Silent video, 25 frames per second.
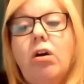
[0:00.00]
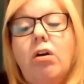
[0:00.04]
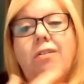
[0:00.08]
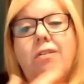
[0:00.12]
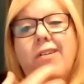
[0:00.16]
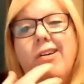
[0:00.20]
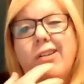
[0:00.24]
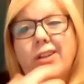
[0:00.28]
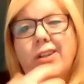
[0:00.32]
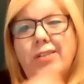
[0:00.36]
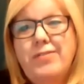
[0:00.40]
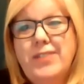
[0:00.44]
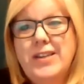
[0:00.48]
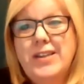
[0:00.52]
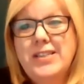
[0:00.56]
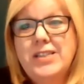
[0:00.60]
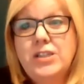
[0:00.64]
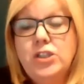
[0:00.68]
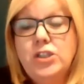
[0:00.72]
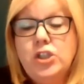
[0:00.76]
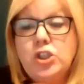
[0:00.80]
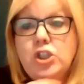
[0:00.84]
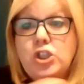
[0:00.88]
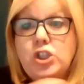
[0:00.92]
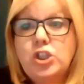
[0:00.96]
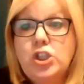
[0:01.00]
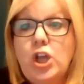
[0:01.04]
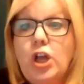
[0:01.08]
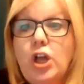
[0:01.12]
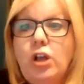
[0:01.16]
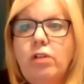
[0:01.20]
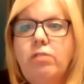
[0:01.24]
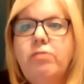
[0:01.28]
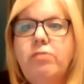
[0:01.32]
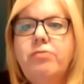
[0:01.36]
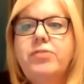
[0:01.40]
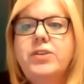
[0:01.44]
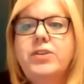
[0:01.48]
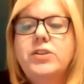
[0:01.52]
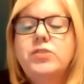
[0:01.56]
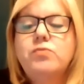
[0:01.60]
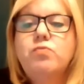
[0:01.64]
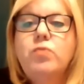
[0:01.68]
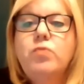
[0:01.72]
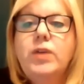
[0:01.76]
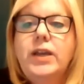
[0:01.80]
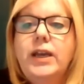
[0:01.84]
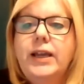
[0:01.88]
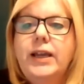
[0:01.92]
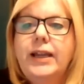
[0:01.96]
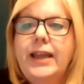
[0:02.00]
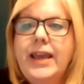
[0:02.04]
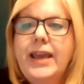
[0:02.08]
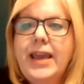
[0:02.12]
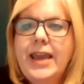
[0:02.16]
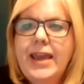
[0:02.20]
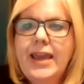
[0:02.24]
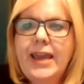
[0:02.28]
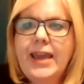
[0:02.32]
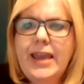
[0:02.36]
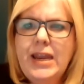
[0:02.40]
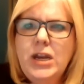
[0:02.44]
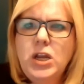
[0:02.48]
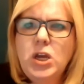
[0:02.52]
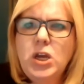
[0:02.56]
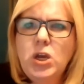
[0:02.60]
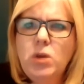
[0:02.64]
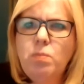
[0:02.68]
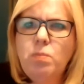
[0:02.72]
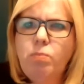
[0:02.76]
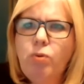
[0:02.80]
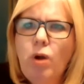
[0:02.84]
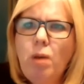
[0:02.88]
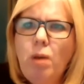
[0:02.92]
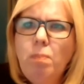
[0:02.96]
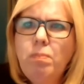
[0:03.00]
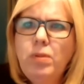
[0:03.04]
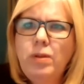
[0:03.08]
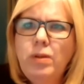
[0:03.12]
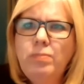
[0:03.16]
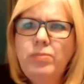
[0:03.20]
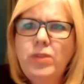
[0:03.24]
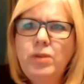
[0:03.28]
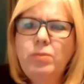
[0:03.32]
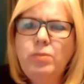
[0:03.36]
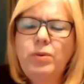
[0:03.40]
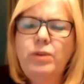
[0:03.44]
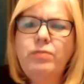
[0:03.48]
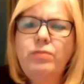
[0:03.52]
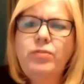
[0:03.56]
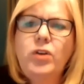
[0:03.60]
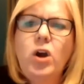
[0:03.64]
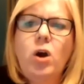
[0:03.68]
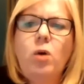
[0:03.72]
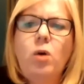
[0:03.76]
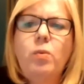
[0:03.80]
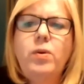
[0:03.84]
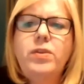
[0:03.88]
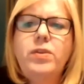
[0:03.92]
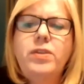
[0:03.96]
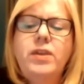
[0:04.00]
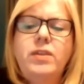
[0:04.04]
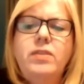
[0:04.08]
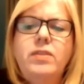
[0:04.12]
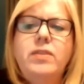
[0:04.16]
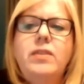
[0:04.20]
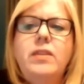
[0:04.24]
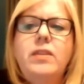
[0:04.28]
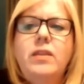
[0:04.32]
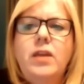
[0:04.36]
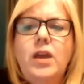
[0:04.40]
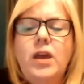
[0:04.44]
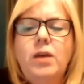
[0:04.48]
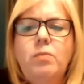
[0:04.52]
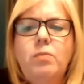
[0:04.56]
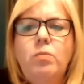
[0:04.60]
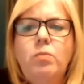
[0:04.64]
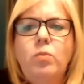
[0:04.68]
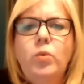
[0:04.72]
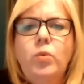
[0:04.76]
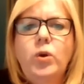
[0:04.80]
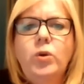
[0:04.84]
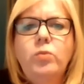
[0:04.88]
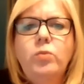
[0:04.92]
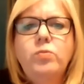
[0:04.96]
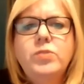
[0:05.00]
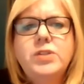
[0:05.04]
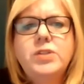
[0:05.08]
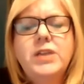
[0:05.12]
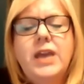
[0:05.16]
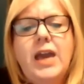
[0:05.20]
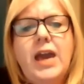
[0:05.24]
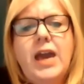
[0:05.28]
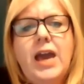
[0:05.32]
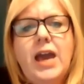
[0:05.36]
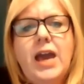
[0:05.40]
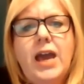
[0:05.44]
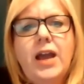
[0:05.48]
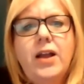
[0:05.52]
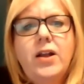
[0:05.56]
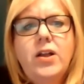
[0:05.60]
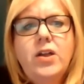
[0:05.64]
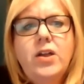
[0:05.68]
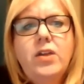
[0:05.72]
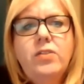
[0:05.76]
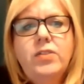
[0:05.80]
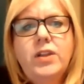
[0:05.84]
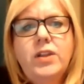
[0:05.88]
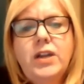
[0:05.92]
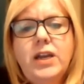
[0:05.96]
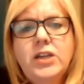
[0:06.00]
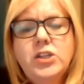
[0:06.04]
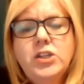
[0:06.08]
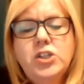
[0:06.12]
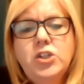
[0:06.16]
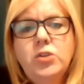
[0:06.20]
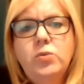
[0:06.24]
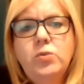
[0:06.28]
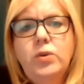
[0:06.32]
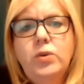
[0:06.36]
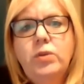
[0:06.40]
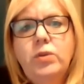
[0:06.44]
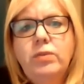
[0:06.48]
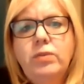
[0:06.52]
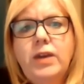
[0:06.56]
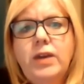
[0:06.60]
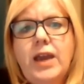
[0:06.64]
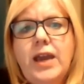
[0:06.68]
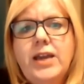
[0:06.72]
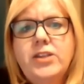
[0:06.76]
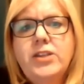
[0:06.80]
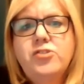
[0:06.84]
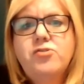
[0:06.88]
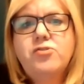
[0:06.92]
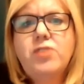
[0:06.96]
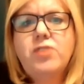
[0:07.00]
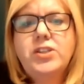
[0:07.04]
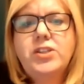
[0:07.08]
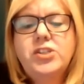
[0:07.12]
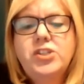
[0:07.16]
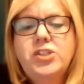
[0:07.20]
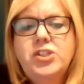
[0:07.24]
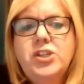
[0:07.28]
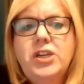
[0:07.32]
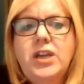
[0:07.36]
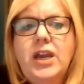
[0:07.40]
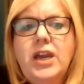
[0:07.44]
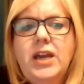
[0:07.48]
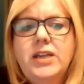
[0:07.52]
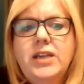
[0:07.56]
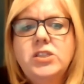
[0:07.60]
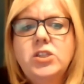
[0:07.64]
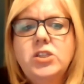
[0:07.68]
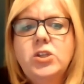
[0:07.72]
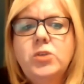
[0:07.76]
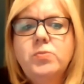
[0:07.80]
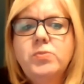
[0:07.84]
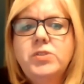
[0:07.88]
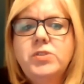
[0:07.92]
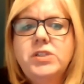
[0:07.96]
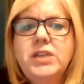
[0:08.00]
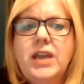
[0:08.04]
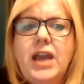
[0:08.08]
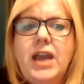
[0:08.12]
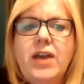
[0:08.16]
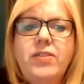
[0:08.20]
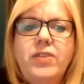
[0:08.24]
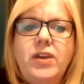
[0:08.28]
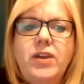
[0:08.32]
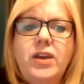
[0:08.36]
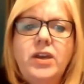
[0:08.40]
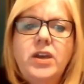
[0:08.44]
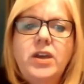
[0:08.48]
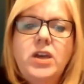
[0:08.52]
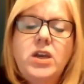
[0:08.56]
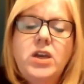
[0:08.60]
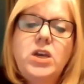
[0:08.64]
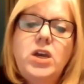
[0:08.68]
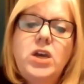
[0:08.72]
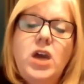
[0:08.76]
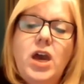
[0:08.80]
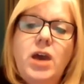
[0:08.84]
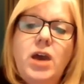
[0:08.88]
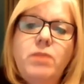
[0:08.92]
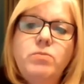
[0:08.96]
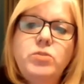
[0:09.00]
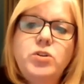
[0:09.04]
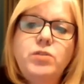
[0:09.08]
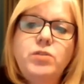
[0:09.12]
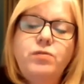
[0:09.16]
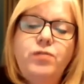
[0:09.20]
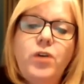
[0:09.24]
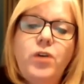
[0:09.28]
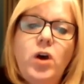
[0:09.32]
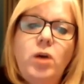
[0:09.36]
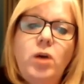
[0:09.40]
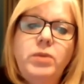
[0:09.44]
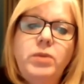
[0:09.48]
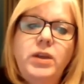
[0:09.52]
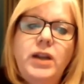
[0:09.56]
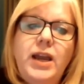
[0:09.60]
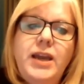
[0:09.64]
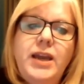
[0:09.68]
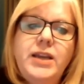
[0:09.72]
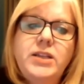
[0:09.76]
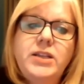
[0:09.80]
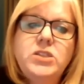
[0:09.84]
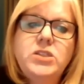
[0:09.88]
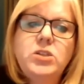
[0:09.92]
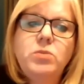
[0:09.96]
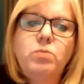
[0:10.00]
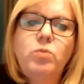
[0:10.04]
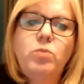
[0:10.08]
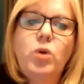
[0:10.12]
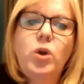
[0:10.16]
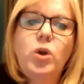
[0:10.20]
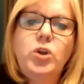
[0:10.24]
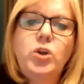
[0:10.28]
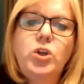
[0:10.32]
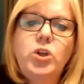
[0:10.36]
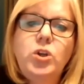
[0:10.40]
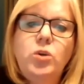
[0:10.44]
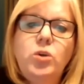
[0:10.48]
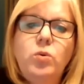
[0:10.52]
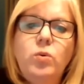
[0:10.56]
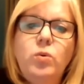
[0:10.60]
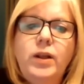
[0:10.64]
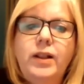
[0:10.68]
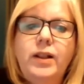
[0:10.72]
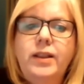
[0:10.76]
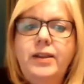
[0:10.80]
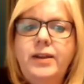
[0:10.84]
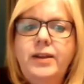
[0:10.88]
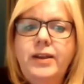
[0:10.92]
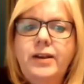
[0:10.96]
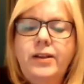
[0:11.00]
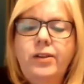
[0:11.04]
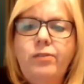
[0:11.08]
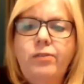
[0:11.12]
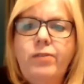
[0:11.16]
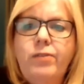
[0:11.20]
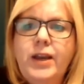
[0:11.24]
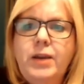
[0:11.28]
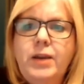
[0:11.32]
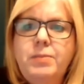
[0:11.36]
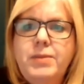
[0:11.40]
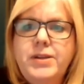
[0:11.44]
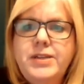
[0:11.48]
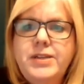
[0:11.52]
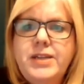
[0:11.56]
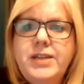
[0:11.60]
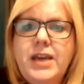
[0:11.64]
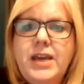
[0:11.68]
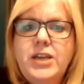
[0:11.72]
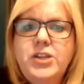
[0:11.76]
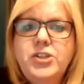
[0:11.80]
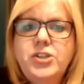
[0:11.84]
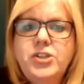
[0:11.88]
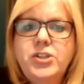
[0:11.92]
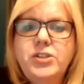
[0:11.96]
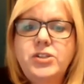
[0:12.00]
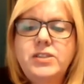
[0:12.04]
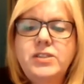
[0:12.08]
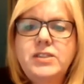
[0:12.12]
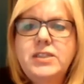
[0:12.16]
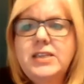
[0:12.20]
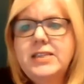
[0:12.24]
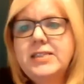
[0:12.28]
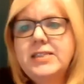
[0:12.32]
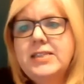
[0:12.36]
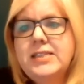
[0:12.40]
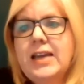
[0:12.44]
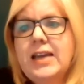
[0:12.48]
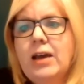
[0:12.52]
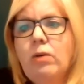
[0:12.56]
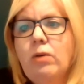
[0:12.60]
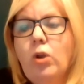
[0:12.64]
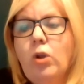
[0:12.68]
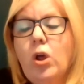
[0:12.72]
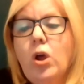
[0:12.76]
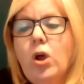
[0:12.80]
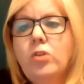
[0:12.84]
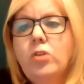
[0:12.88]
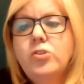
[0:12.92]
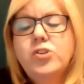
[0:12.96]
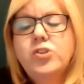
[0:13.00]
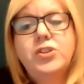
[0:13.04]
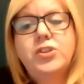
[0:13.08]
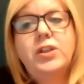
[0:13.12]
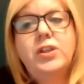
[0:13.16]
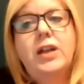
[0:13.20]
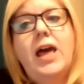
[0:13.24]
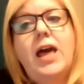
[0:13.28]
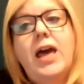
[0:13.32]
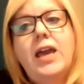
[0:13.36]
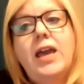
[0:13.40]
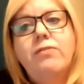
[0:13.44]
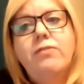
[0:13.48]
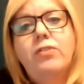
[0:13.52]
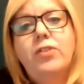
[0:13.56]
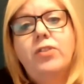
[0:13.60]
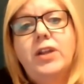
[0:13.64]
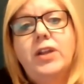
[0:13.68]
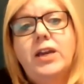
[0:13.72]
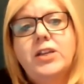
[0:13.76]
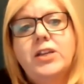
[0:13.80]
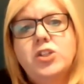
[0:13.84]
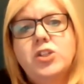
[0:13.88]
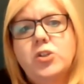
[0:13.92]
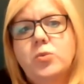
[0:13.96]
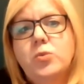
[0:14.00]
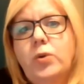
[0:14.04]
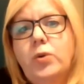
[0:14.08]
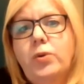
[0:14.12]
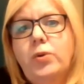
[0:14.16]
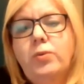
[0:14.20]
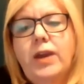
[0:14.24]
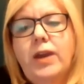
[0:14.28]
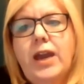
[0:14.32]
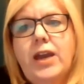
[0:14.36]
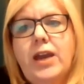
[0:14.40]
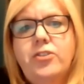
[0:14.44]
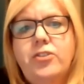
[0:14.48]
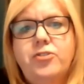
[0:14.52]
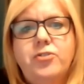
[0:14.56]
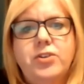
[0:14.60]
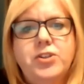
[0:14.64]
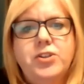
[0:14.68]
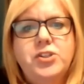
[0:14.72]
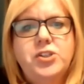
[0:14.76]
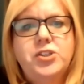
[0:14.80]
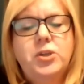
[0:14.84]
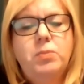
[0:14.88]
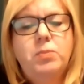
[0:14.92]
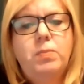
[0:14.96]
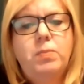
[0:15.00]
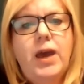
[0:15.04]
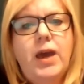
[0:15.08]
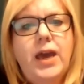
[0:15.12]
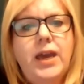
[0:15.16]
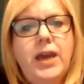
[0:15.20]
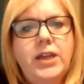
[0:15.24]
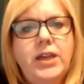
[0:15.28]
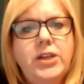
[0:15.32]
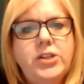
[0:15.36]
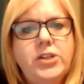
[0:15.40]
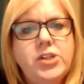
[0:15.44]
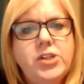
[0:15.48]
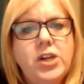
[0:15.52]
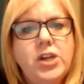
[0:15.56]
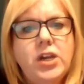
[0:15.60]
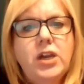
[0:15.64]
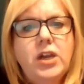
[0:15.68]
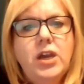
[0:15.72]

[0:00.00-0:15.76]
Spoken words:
all of this and to solve this real inert problem that we've got within wound care, the National Wound Care Strategy has come together to formulate some new clinical recommendations. These are now launched, they're live on the National Wound Care Strategy page.